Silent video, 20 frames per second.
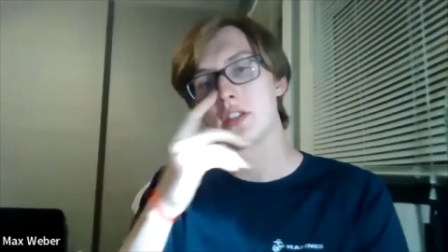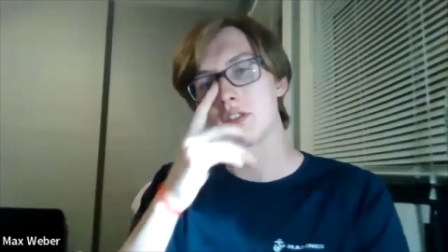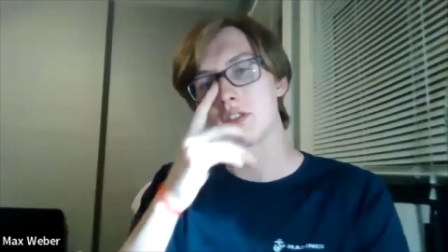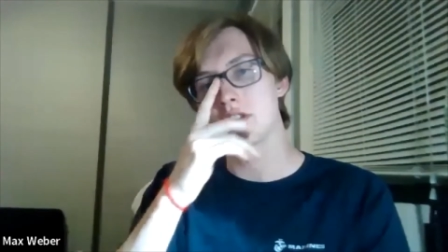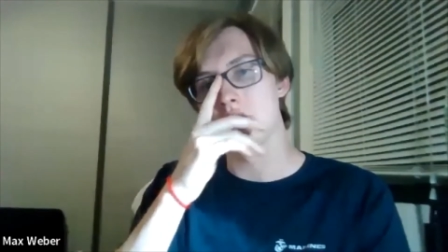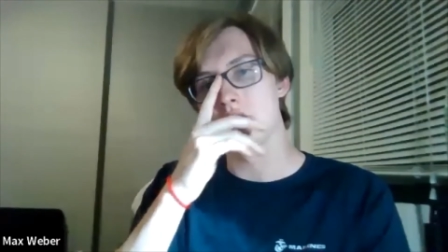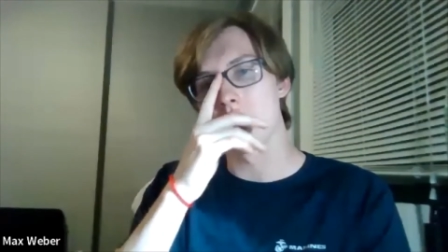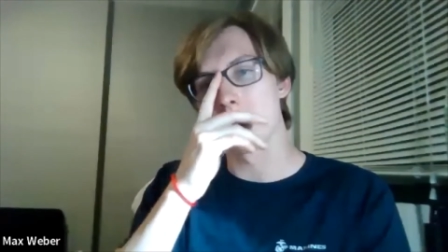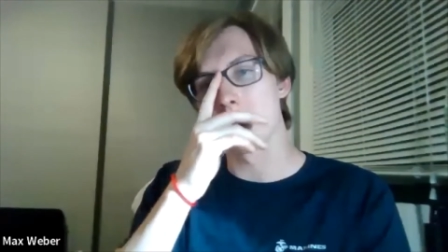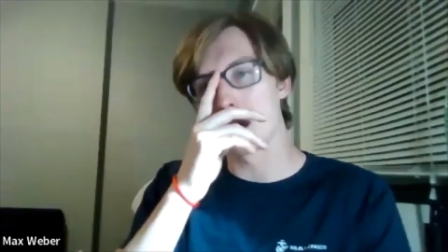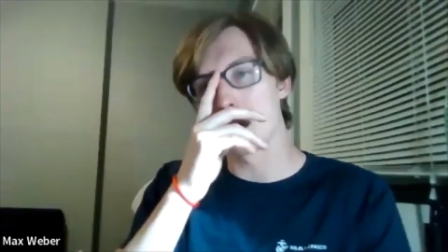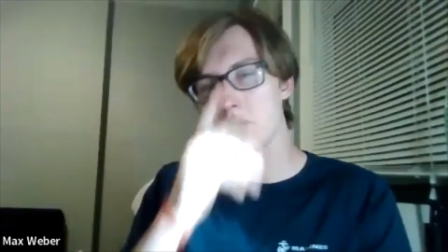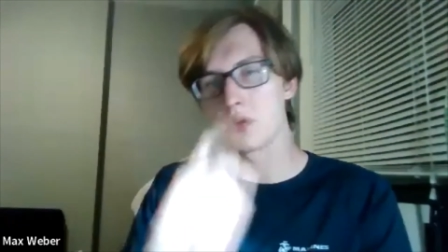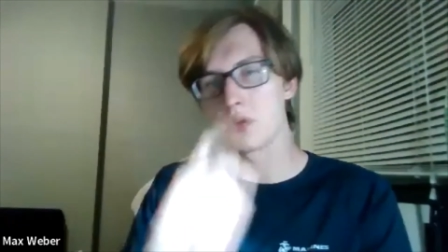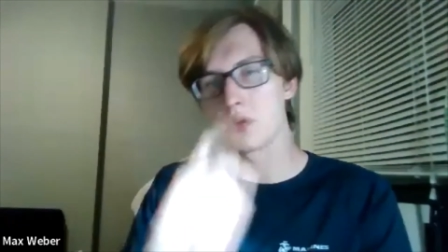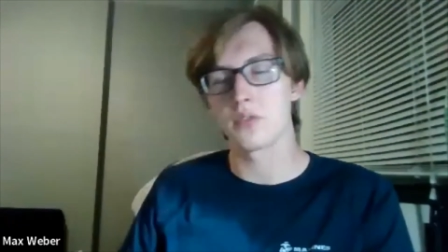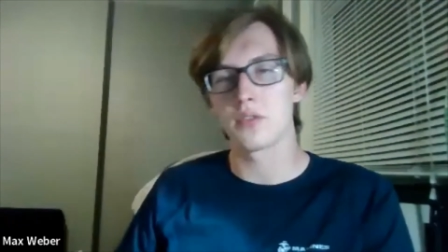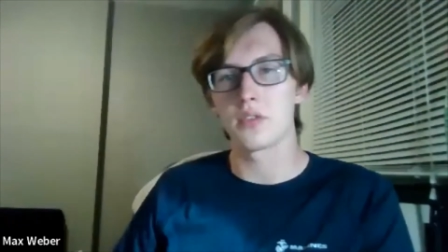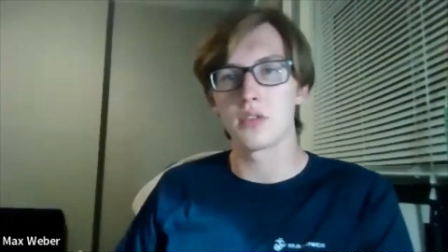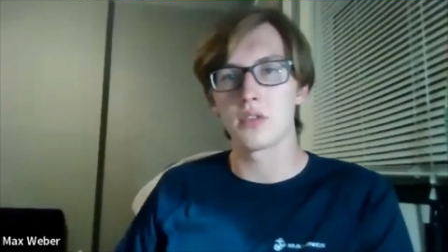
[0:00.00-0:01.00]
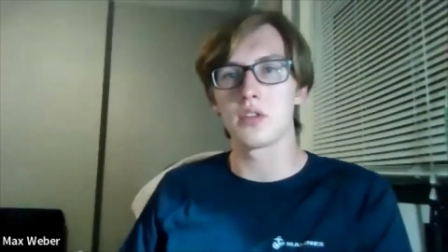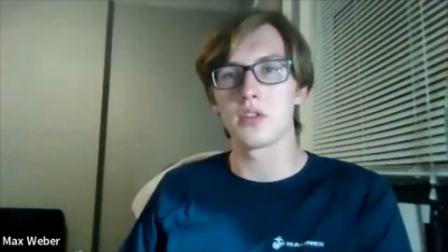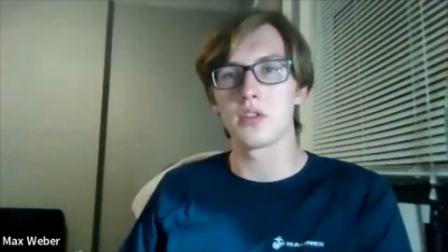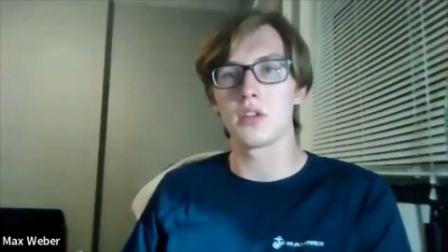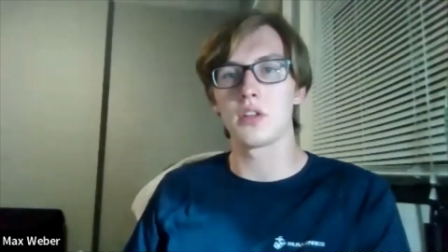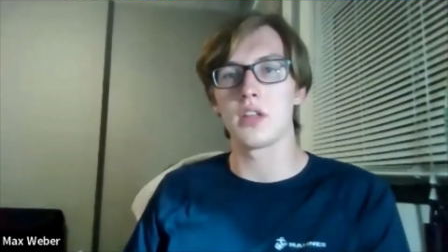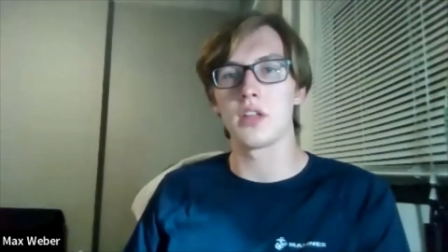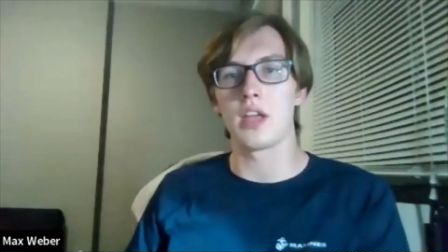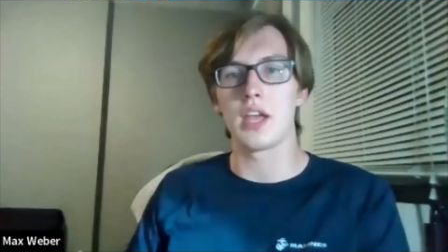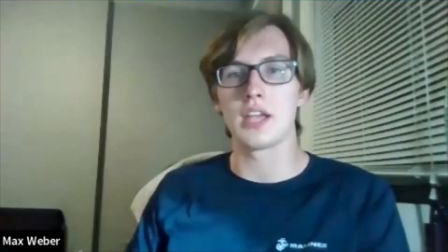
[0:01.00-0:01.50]
so
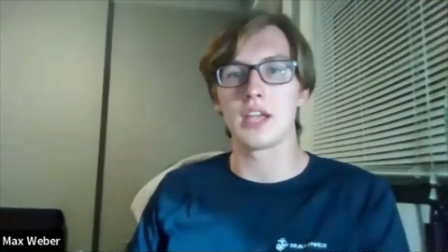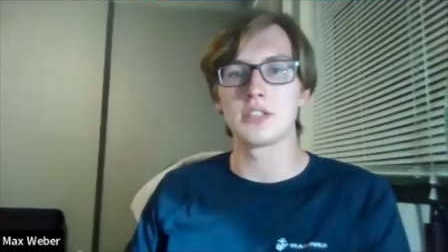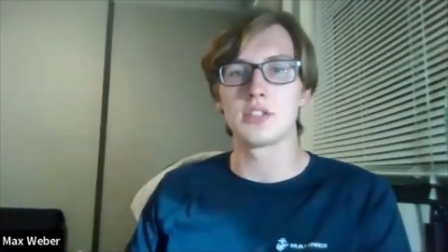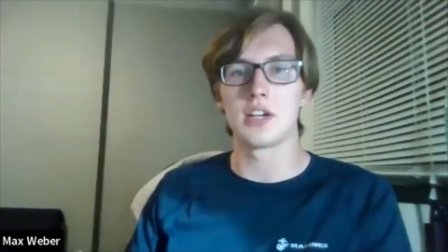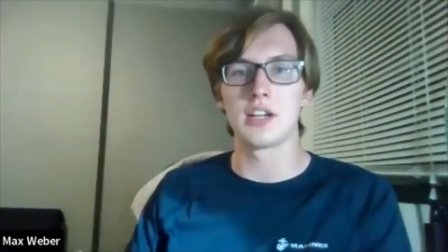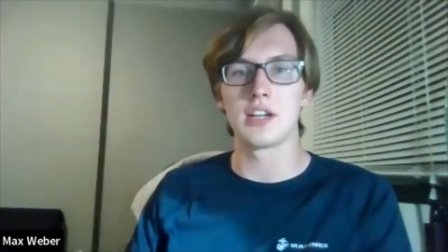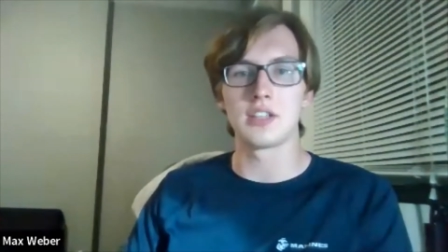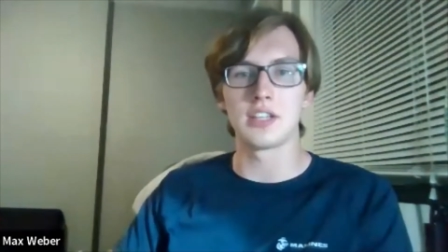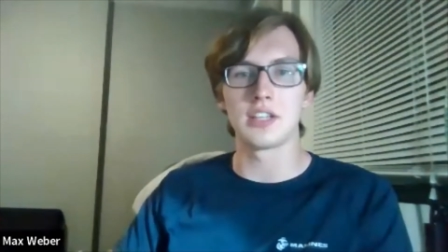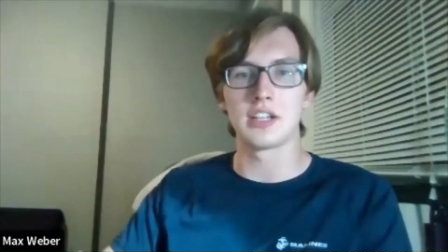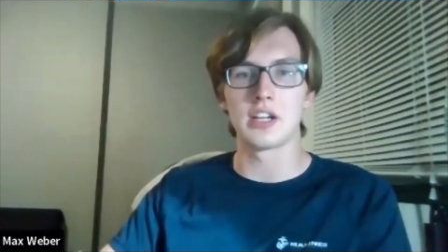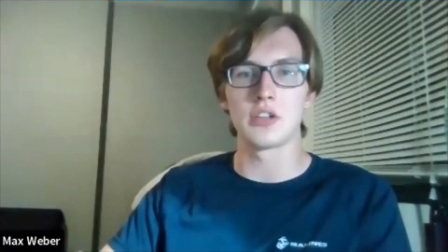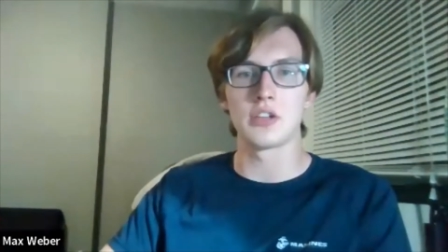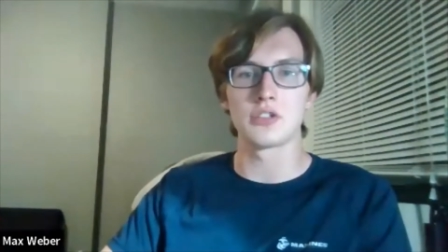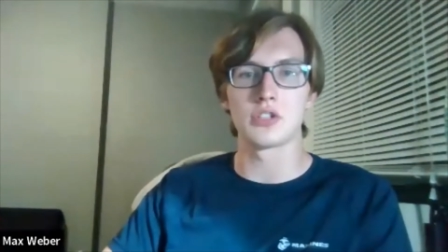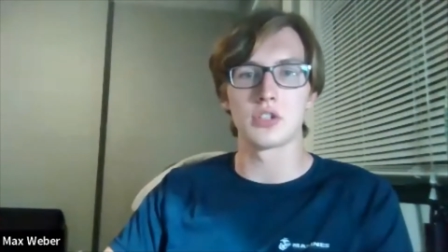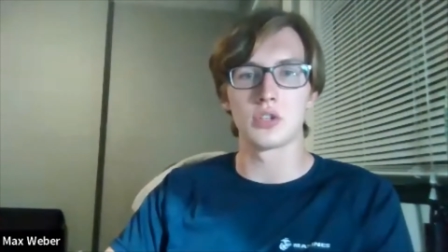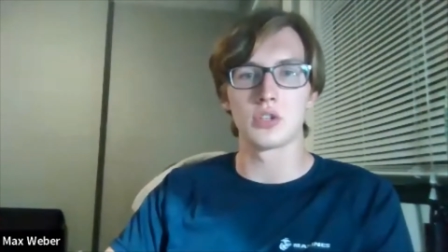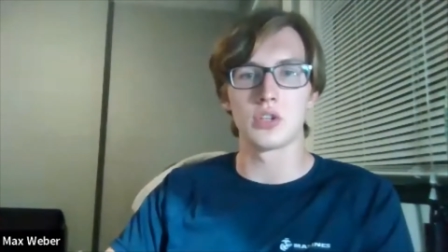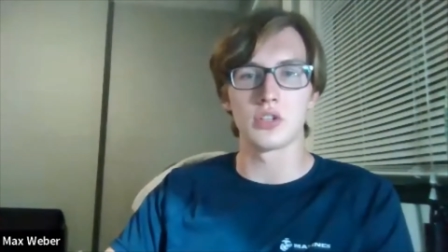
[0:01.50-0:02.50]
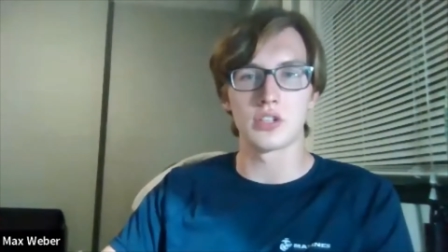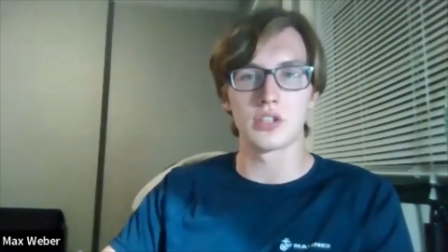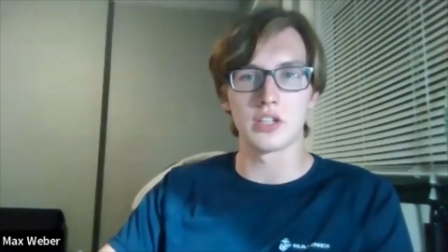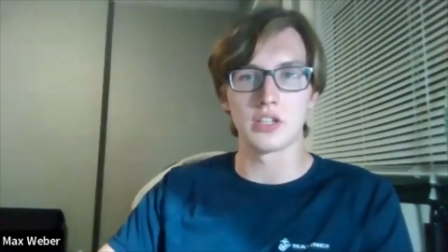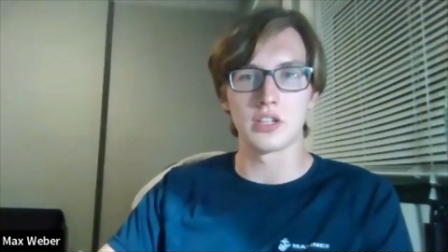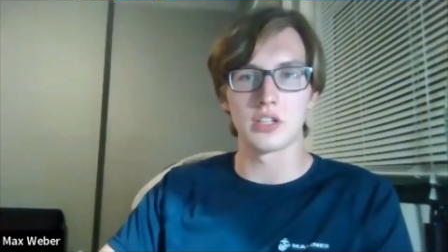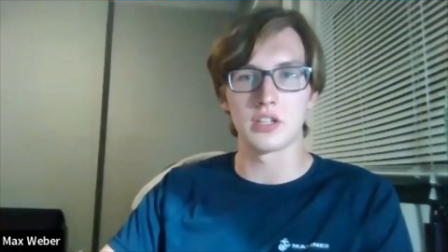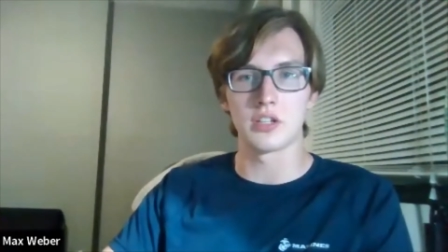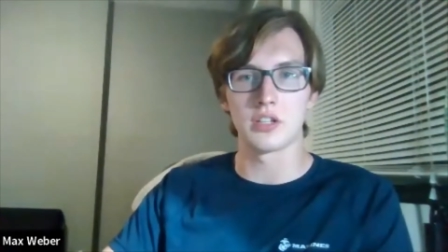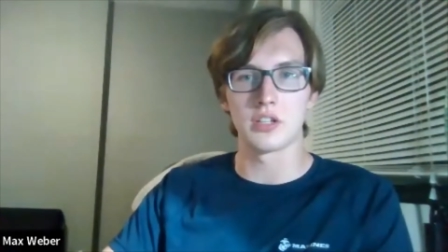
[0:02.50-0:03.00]
is there anything else you're
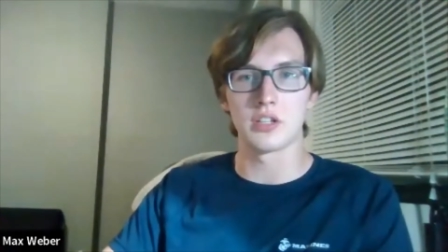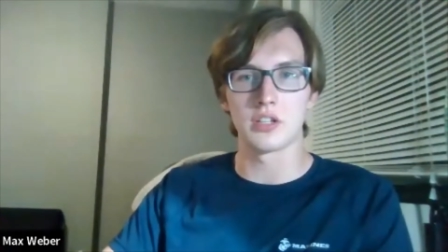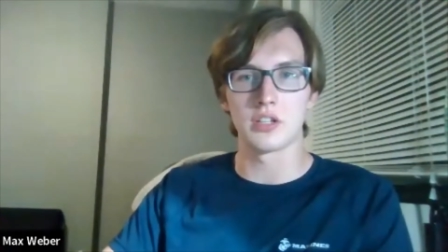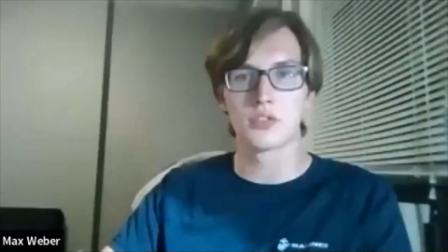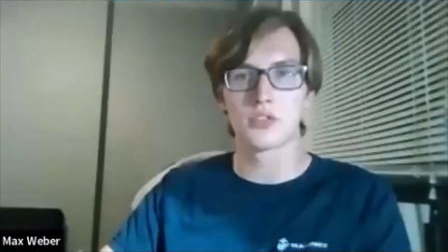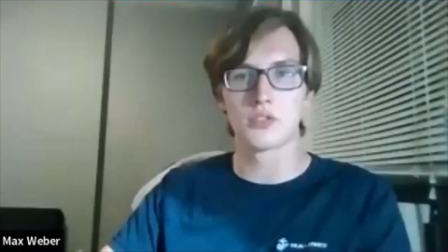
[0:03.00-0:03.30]
looking